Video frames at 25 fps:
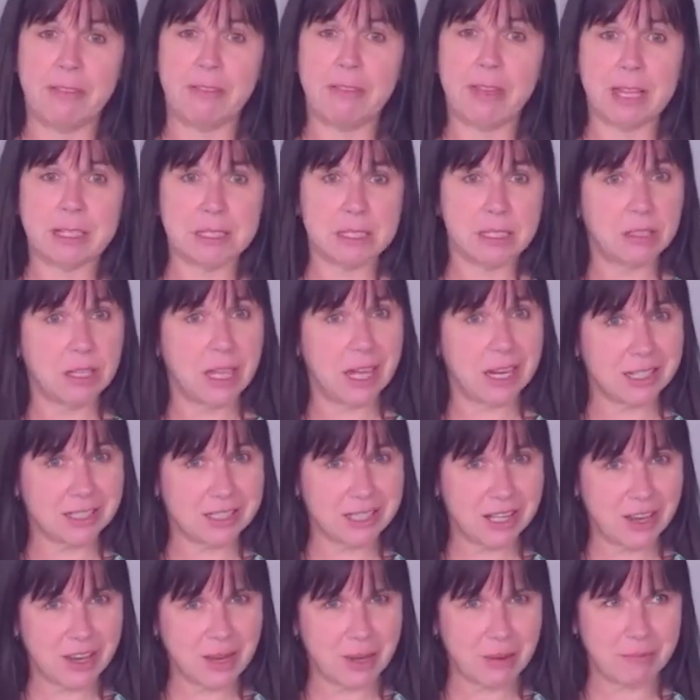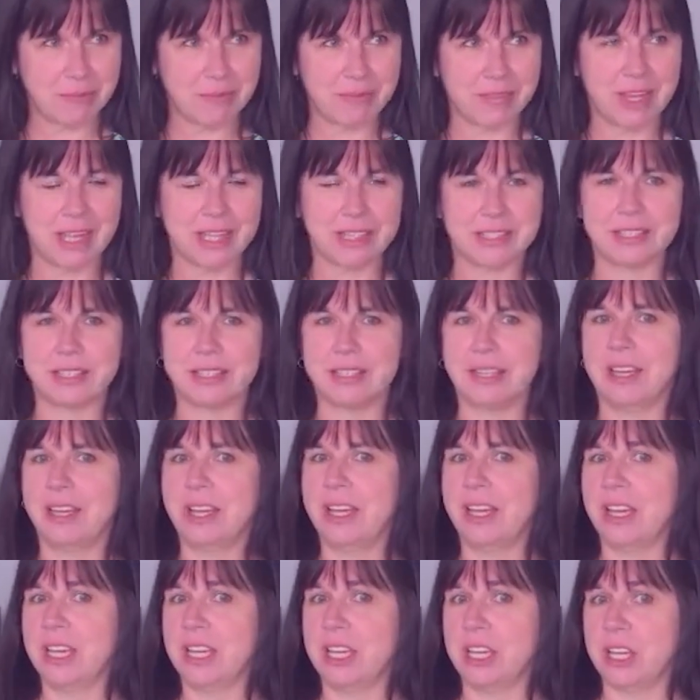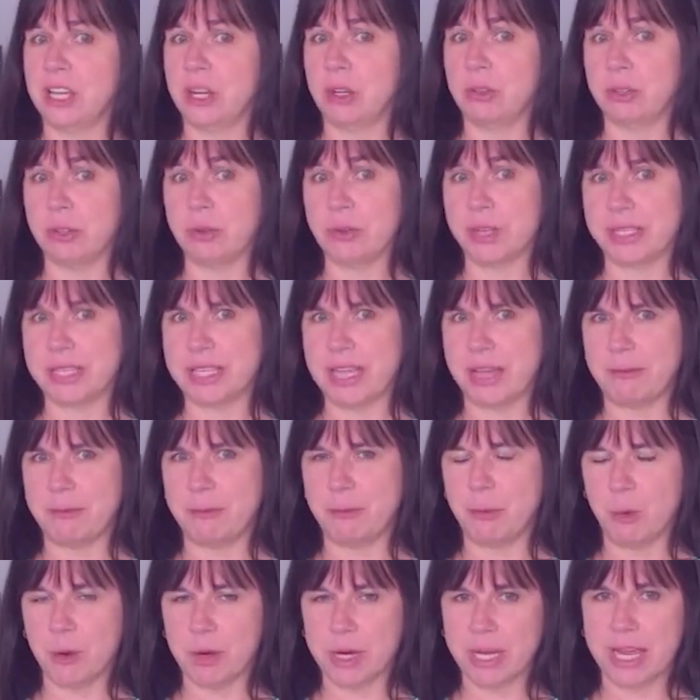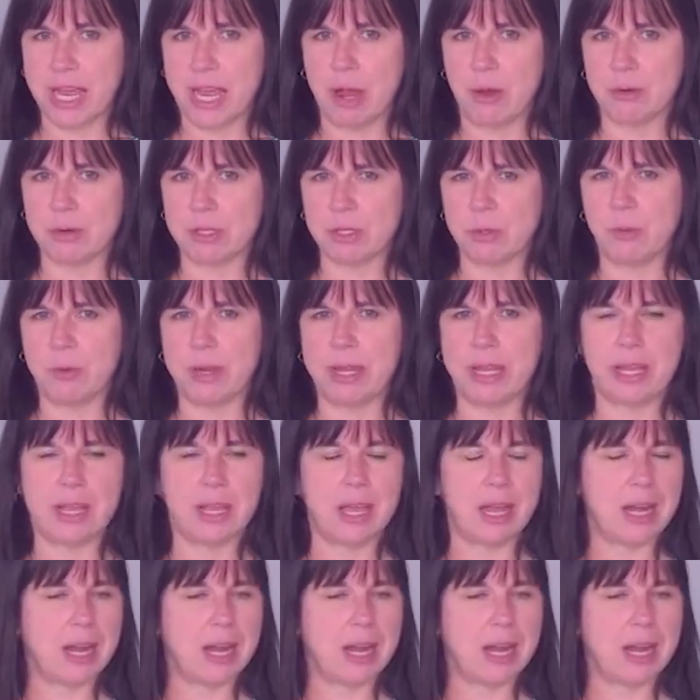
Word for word: And that's a lot of time. That's, you know, Lucas had 40 hours a week.